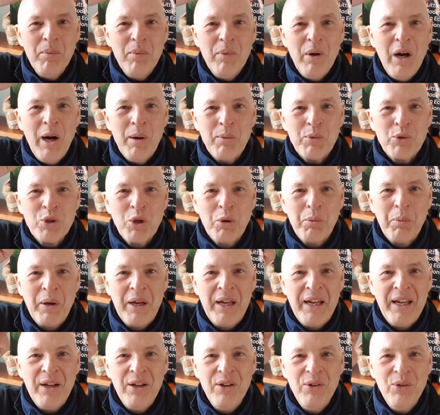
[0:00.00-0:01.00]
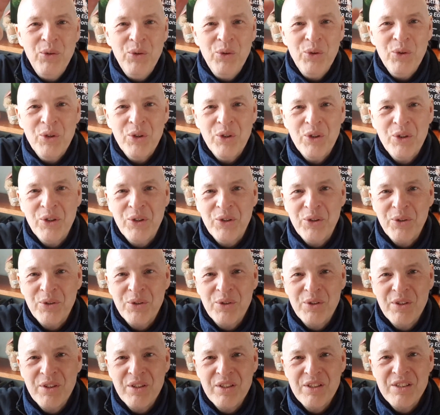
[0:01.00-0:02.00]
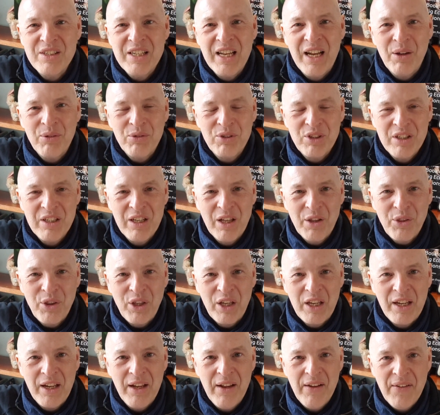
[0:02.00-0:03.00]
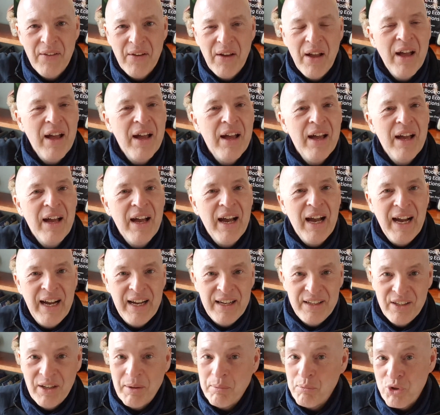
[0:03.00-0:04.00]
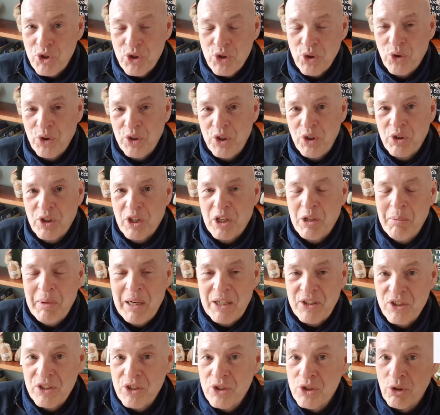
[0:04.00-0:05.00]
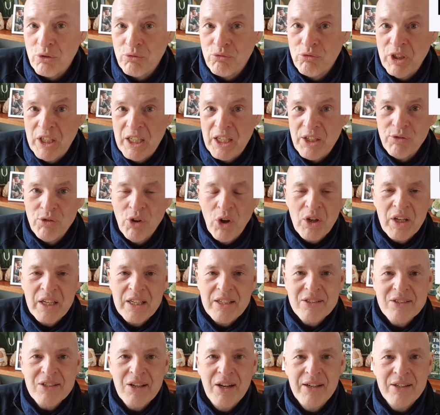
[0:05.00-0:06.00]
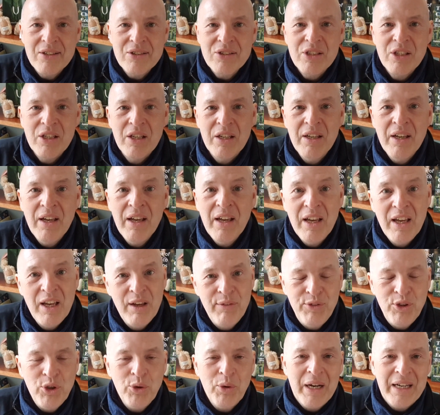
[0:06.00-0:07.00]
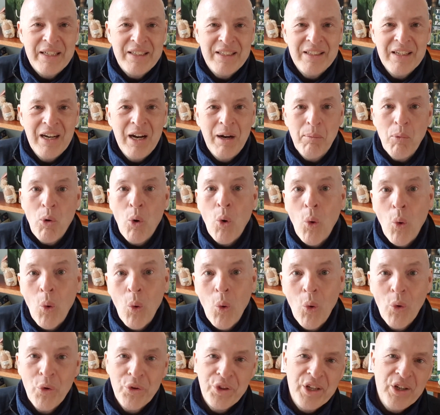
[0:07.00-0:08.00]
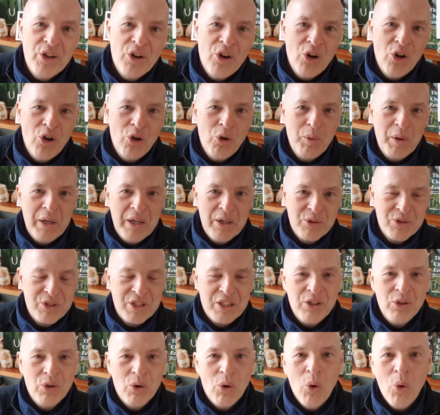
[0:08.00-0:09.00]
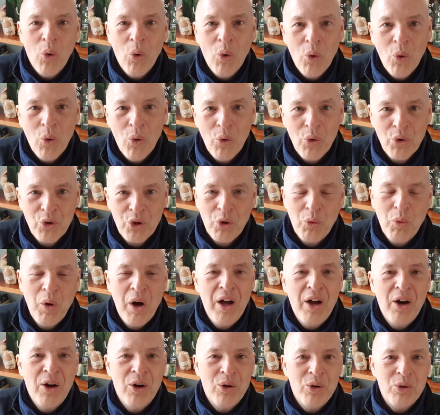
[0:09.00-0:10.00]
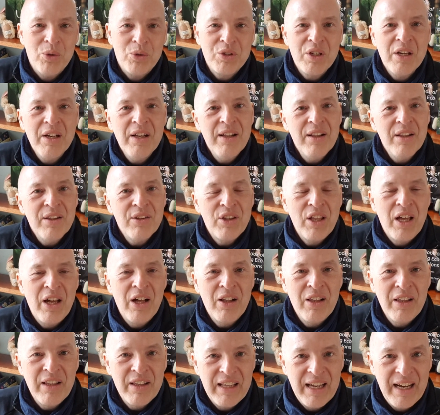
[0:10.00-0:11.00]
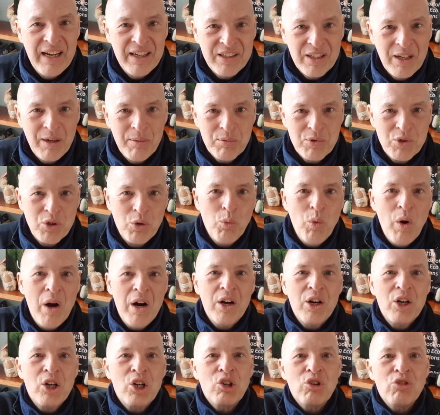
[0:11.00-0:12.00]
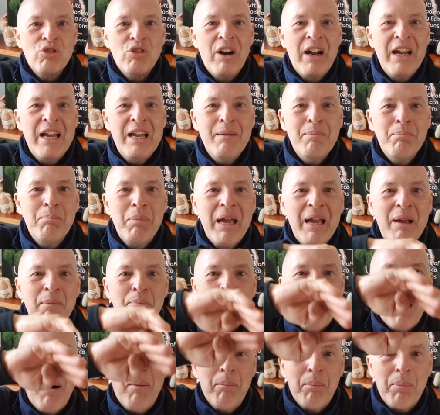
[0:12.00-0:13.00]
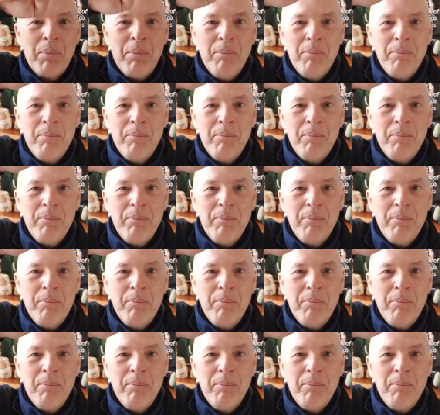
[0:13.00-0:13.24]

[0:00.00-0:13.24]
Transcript: up to a peak, down to nothing. And I'm sure you can imagine it's not really rocket science that if you added up all the oil wells in all the world, they'll add up to one great big bump.